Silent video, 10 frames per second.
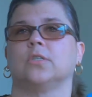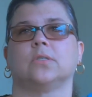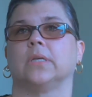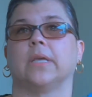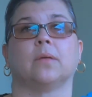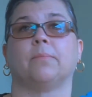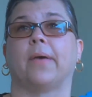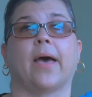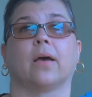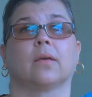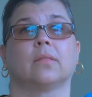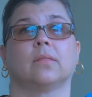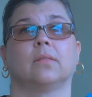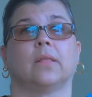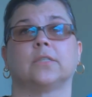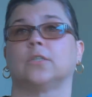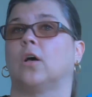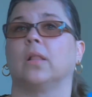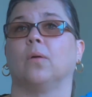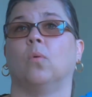is just to get it back. That's
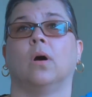all I